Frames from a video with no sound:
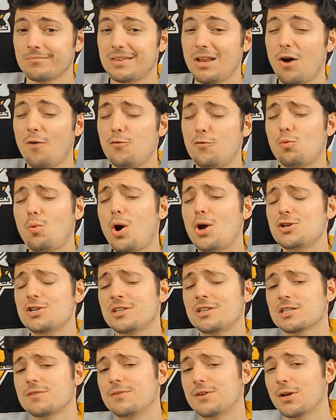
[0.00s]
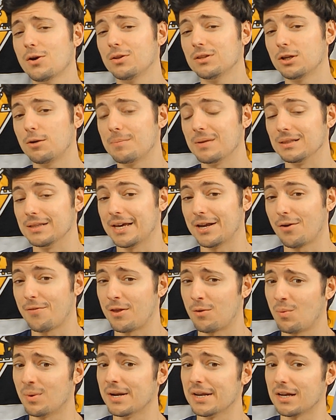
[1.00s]
Now, if you're watching this video a little bit later
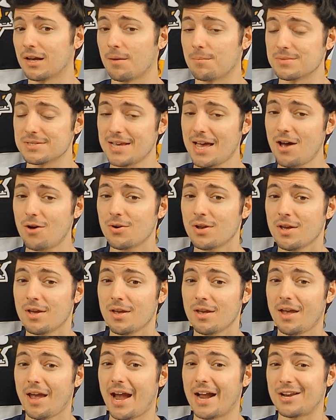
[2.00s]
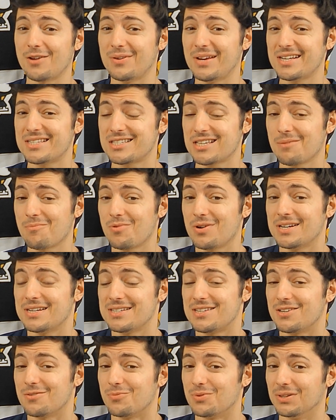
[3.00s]
than when it comes out, and you need
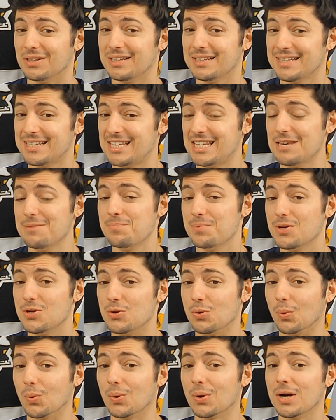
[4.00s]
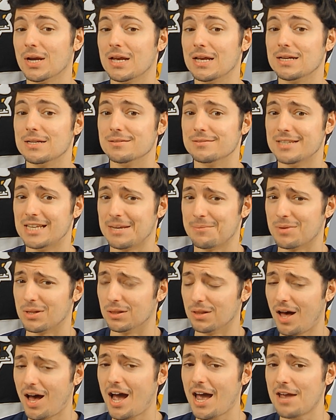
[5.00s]
someone to really keep your team
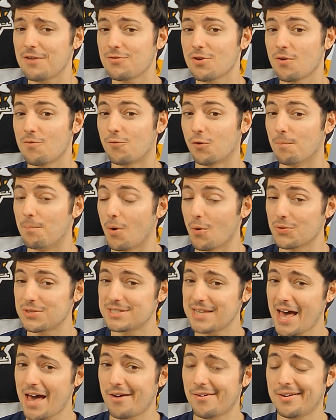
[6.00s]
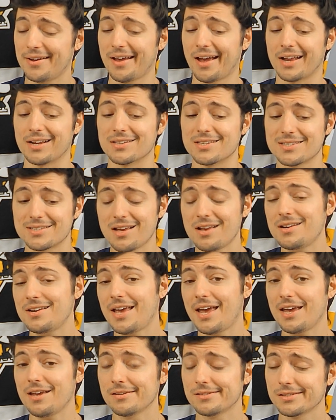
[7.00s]
alive for both Saturday and
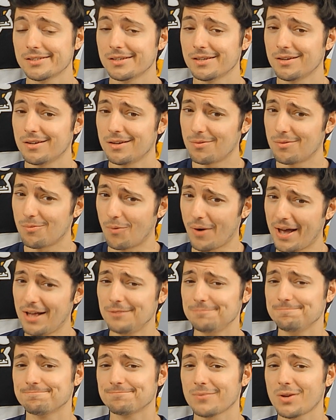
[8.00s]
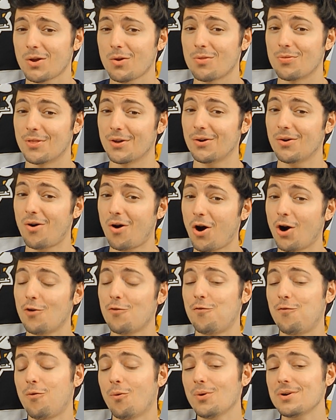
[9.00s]
Sunday, well, there are
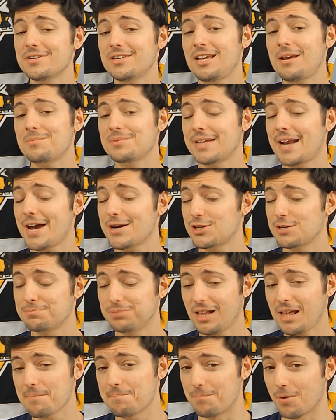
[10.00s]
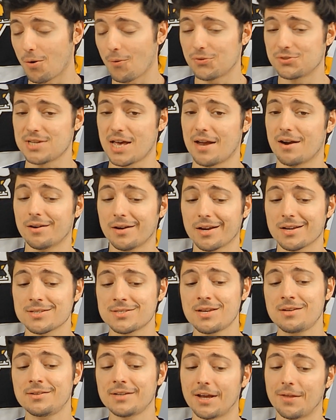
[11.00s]
4 teams that actually play both Saturday and
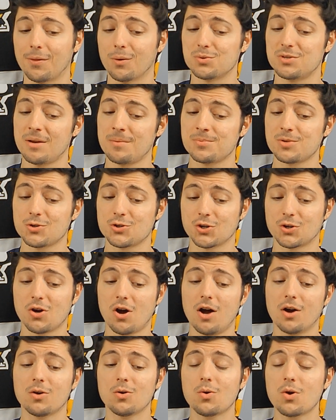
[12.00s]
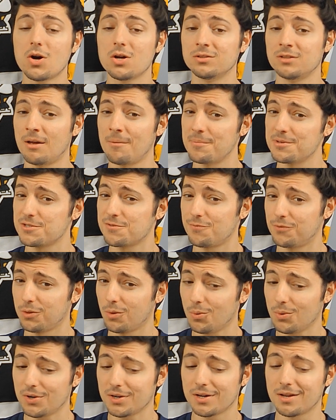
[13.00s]
Sunday. Those teams are Chicago, Columbus,
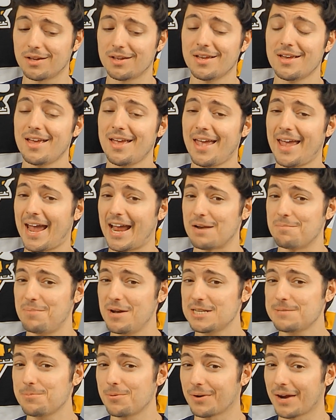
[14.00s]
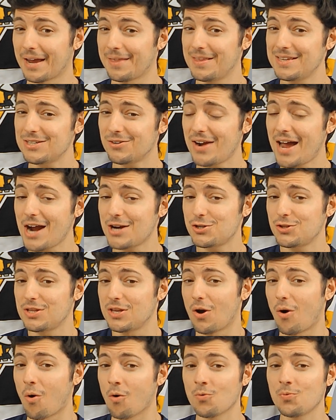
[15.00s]
Florida, and Pittsburgh. And these are
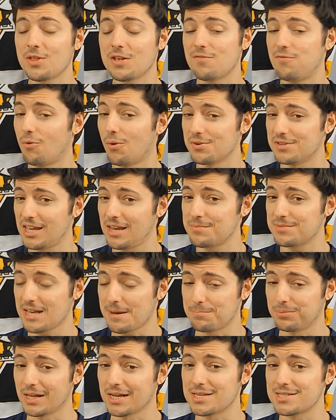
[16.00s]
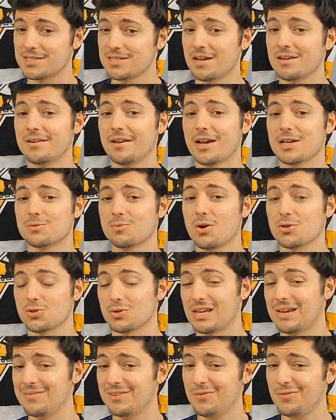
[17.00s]
actually the only 4 teams that play Sunday as well. So
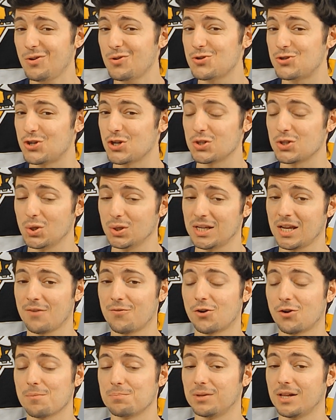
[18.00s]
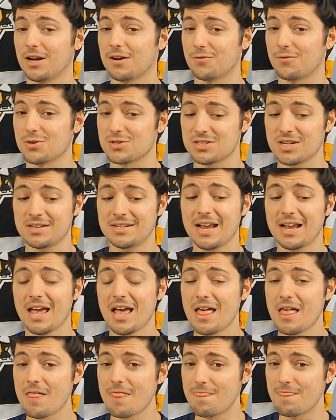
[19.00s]
even if you're just looking for a player for
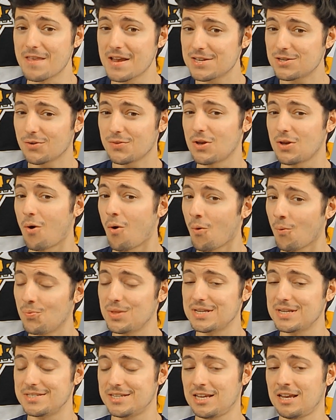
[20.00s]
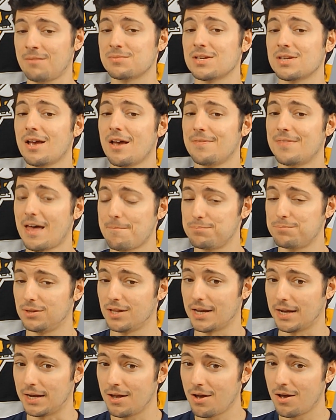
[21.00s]
Sunday, these are the only teams that
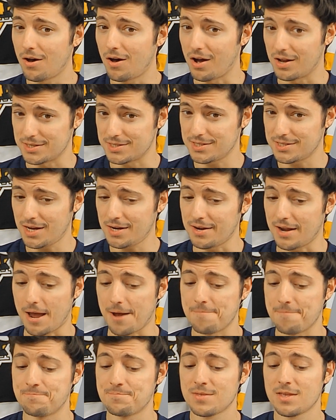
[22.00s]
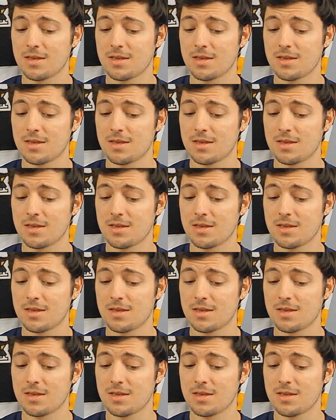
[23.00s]
play on Sunday.